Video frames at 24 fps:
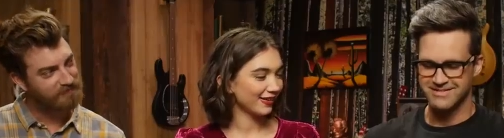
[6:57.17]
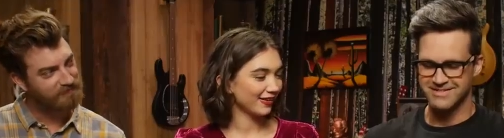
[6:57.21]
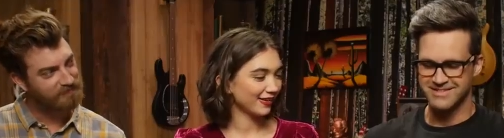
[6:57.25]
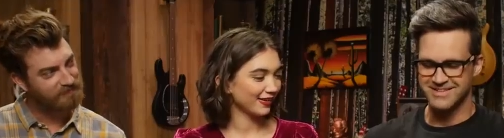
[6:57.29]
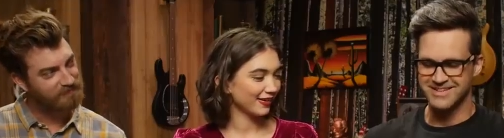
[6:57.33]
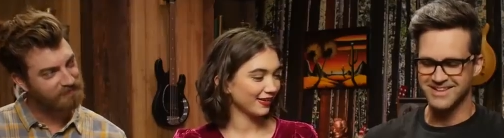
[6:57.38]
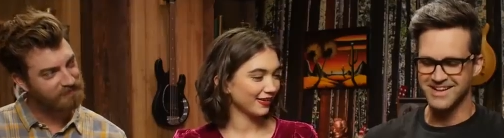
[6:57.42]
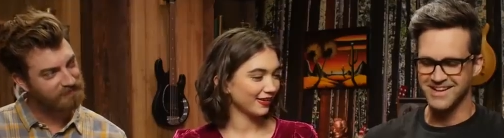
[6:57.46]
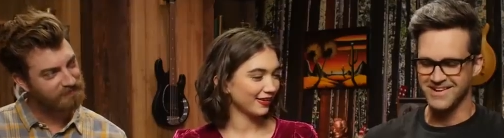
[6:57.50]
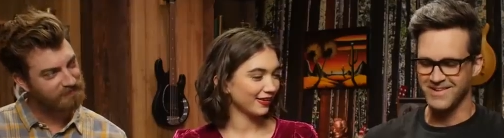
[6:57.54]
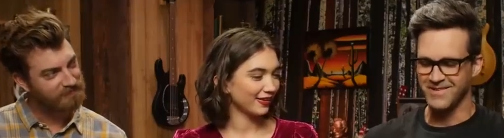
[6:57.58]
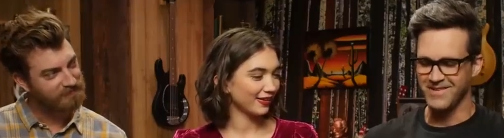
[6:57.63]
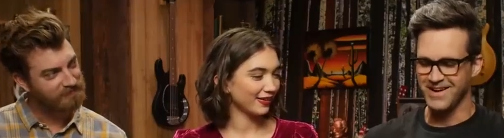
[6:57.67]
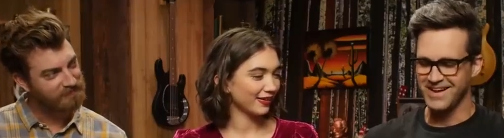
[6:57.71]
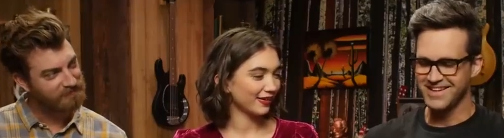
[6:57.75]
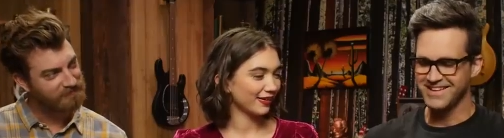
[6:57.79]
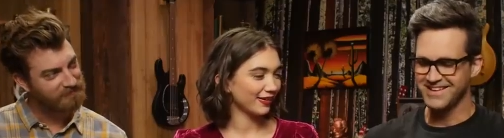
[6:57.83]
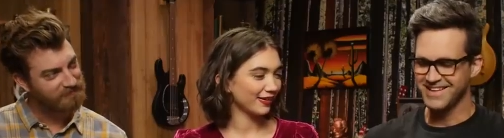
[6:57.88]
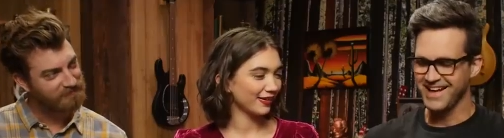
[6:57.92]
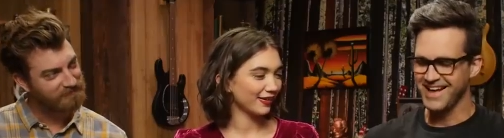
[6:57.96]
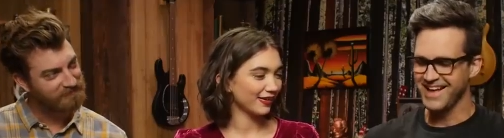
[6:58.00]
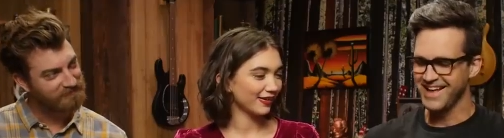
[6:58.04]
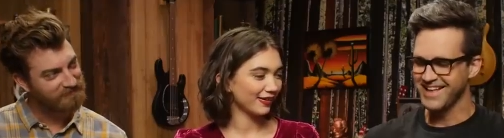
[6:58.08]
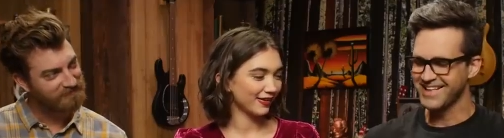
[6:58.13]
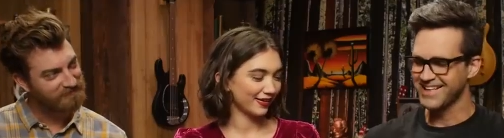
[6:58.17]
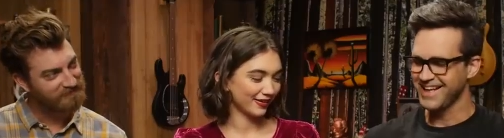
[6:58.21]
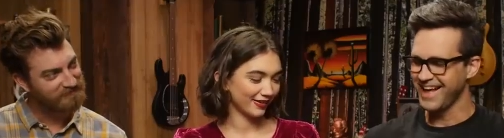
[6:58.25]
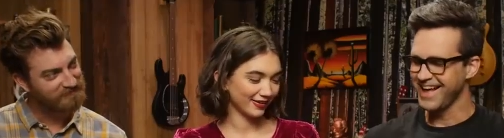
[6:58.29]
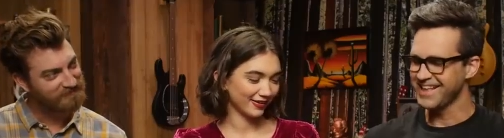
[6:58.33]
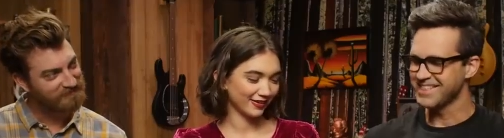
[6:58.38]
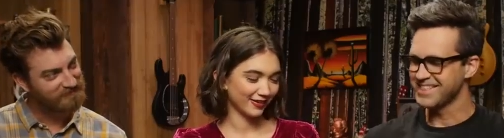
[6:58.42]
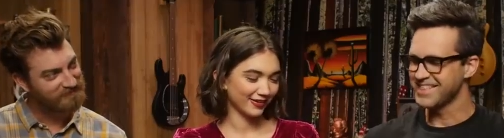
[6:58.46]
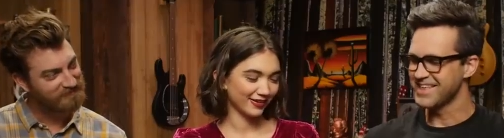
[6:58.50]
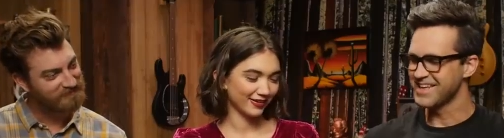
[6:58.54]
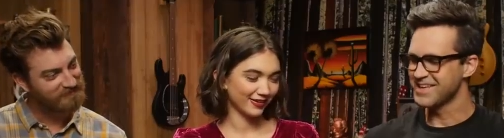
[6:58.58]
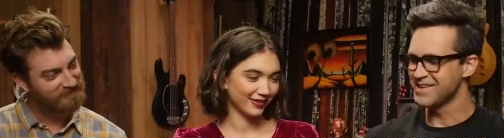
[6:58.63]
Speaker 1: No, I, I,
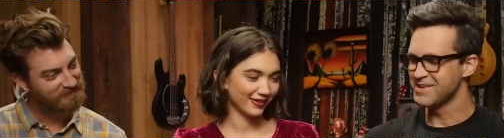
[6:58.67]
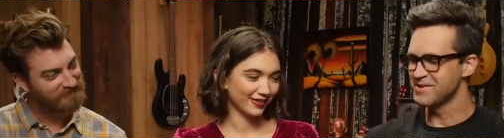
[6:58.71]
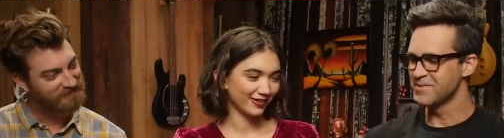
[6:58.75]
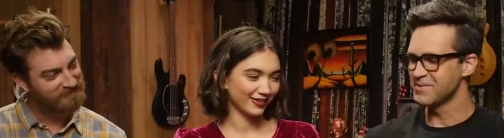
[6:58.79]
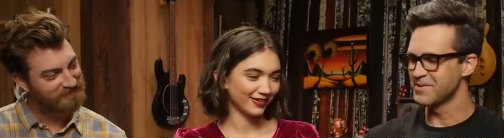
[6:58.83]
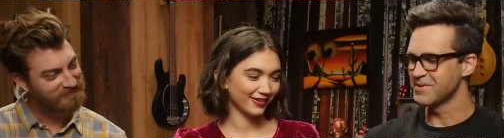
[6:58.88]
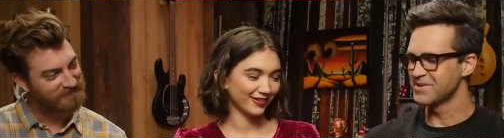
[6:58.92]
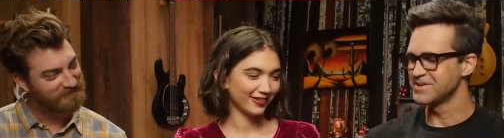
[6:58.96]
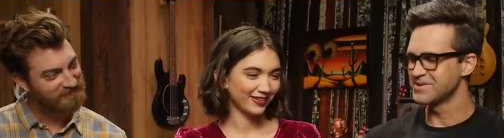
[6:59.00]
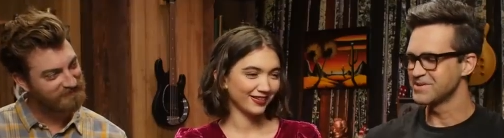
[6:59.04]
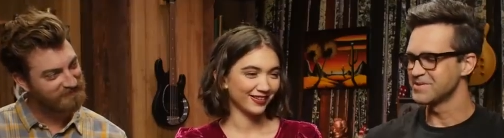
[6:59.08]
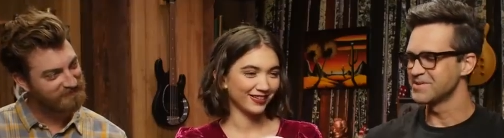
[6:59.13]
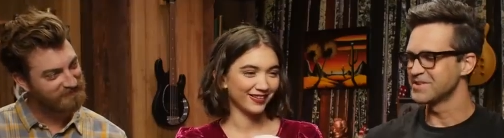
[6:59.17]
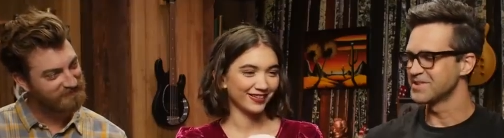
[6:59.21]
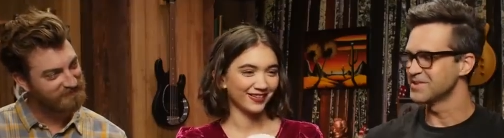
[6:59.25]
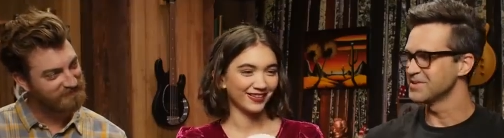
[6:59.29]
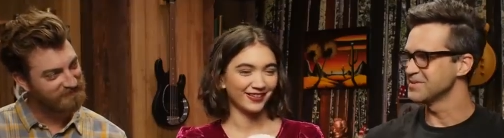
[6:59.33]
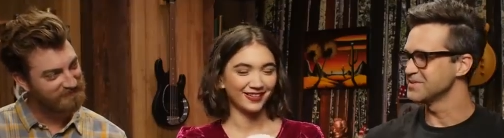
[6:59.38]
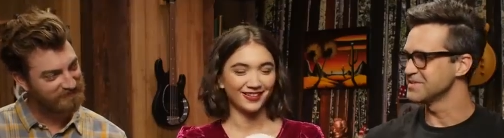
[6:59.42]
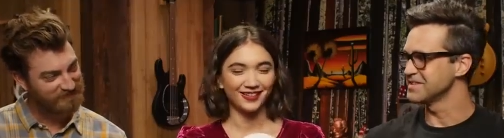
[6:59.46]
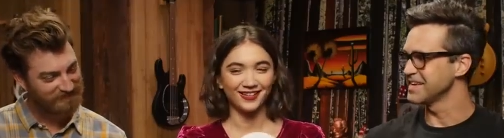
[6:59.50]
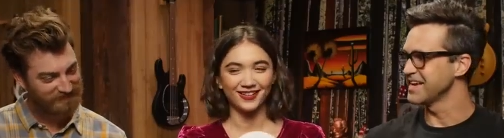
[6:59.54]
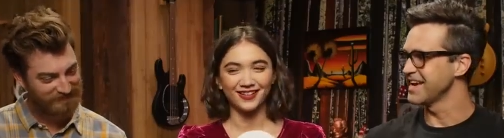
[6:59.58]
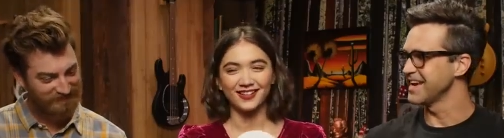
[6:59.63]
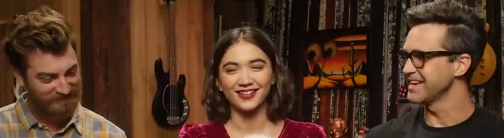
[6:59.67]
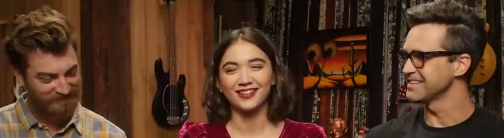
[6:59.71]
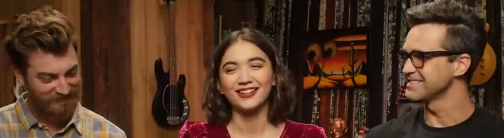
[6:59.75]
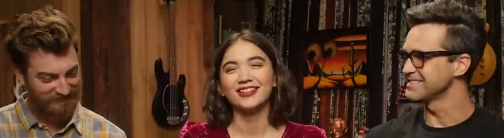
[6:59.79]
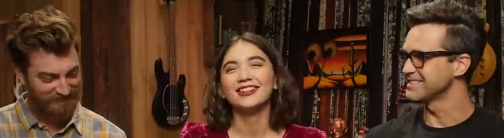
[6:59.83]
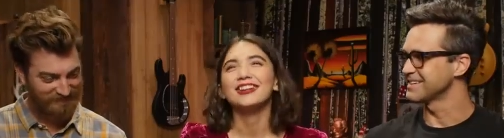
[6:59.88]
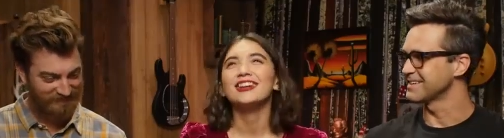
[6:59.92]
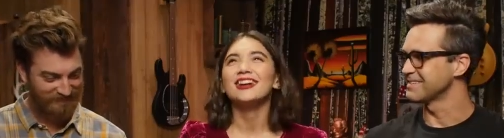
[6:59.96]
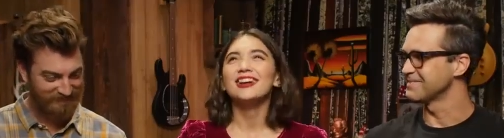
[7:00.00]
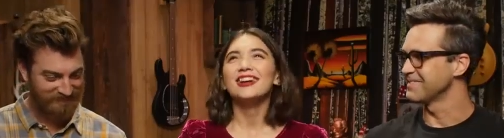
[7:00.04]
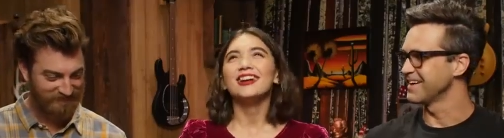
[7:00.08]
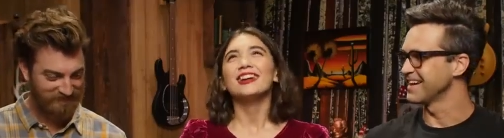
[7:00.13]
I, think you were too
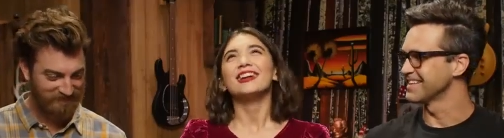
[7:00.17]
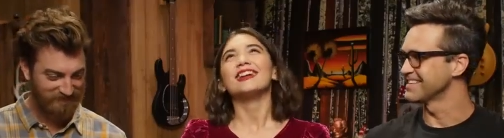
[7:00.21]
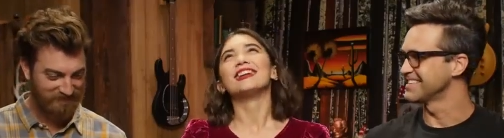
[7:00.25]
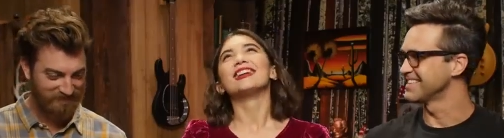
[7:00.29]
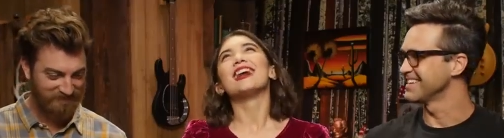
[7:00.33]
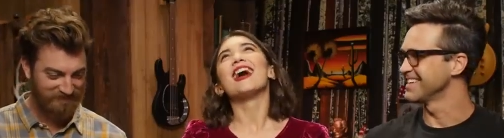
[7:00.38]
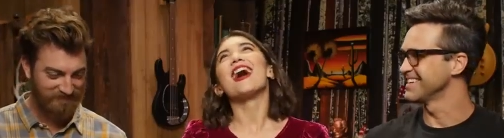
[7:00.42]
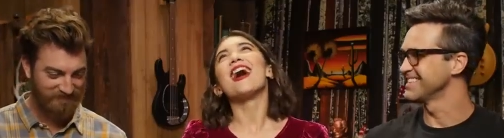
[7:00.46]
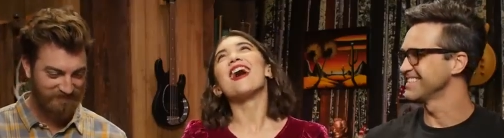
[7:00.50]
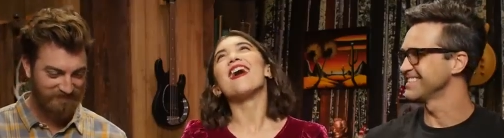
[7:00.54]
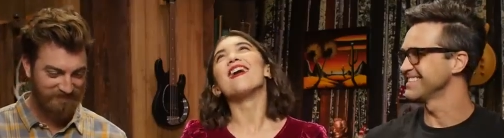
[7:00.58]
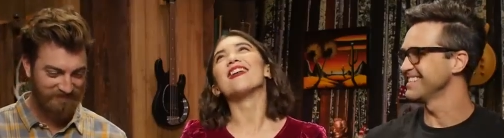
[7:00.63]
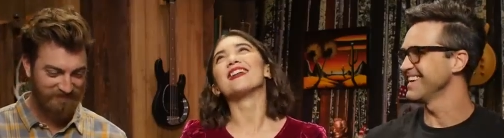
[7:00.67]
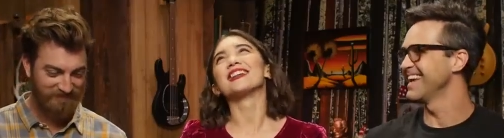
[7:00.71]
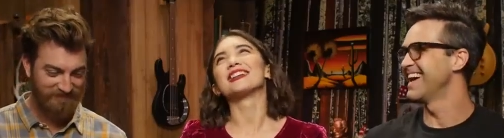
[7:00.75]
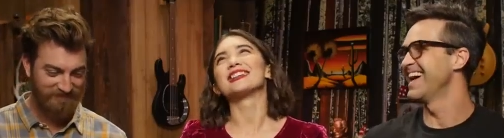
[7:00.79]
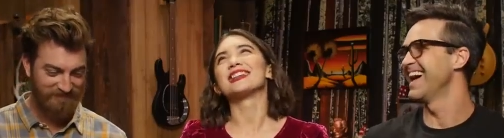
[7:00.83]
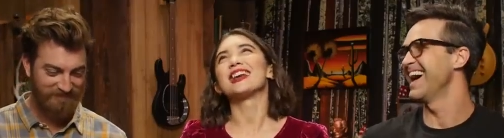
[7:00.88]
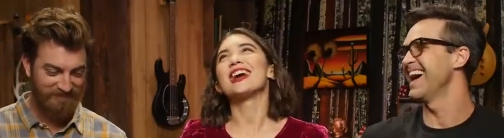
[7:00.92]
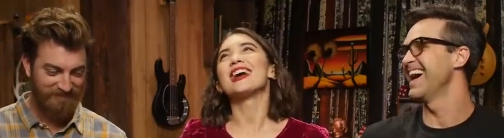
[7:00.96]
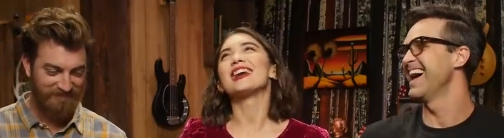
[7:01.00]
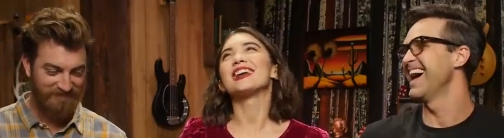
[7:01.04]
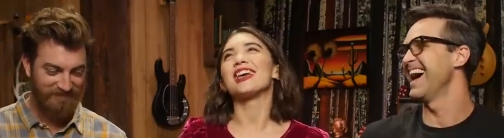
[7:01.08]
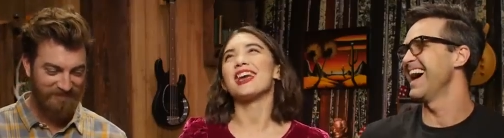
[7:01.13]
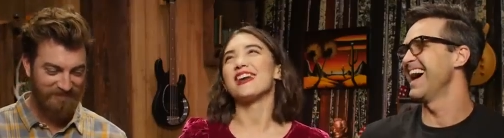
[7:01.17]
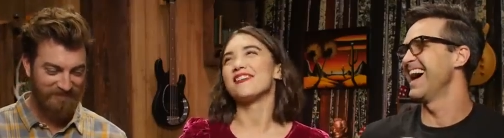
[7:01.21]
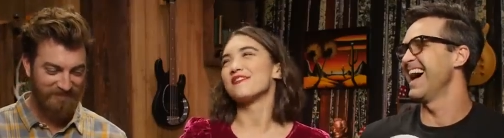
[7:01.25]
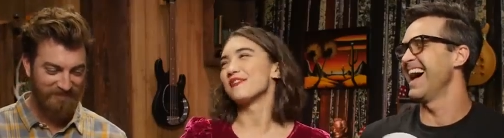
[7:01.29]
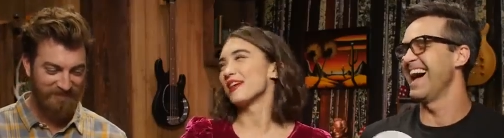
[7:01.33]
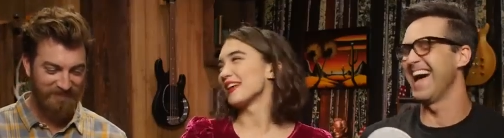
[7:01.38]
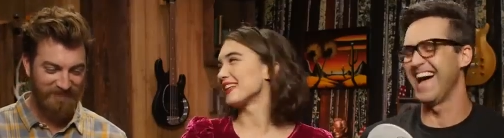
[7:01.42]
enthusiastic about yeah, this. Yeah, honestly, I gave